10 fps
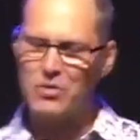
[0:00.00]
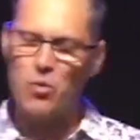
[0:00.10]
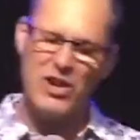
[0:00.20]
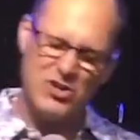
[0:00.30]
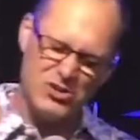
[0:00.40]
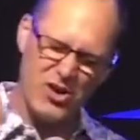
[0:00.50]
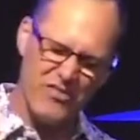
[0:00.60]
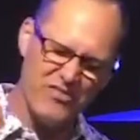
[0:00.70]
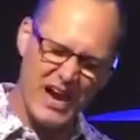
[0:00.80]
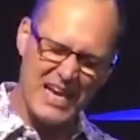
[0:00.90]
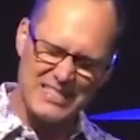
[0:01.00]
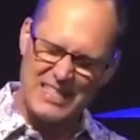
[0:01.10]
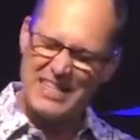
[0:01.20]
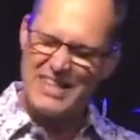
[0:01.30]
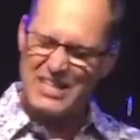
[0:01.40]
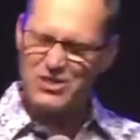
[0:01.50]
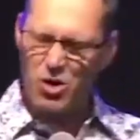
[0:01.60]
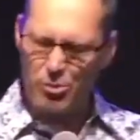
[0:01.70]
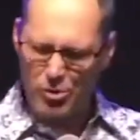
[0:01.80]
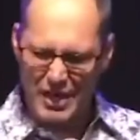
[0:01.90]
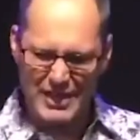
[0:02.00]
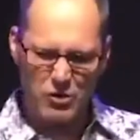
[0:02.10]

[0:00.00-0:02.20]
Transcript: when you start fasting, they start breaking.